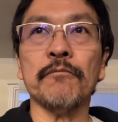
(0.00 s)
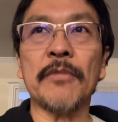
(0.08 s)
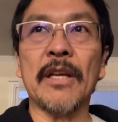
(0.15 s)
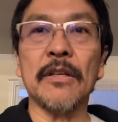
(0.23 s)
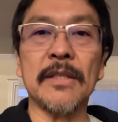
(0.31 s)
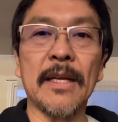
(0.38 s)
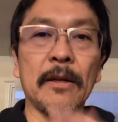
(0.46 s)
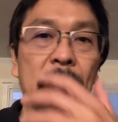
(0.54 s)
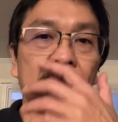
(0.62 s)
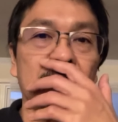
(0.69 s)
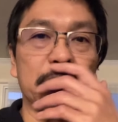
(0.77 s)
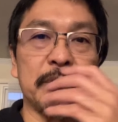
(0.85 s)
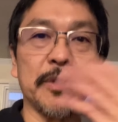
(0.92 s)
because I don't
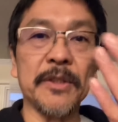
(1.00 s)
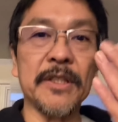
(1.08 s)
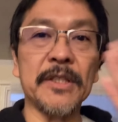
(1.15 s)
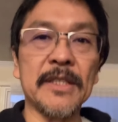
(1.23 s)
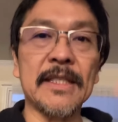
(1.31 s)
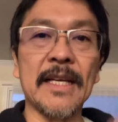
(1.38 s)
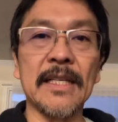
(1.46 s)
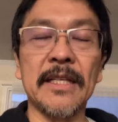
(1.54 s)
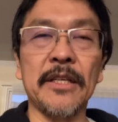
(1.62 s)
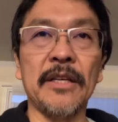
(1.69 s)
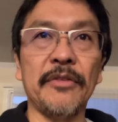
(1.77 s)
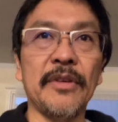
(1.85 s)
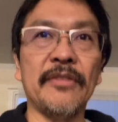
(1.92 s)
have the results, because it's
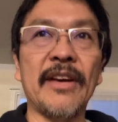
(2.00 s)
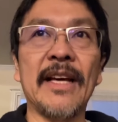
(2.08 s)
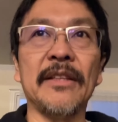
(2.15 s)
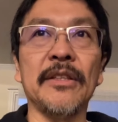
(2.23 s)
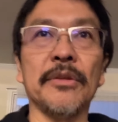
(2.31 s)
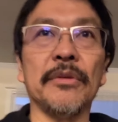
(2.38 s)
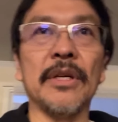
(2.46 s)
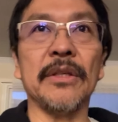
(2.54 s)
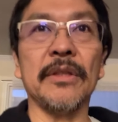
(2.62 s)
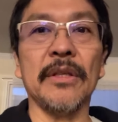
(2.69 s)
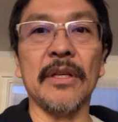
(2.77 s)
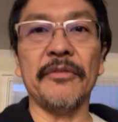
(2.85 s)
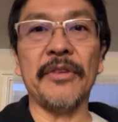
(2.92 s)
asking if you've had
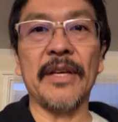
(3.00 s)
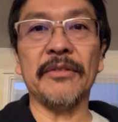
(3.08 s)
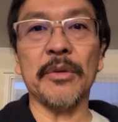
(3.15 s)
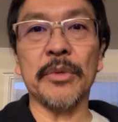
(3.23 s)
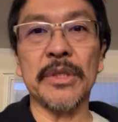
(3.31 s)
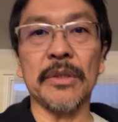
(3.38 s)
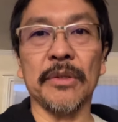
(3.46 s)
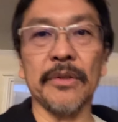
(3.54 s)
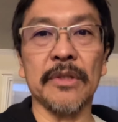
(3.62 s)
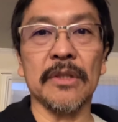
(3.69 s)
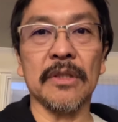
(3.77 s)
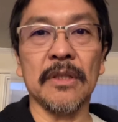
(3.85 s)
the if you have the results.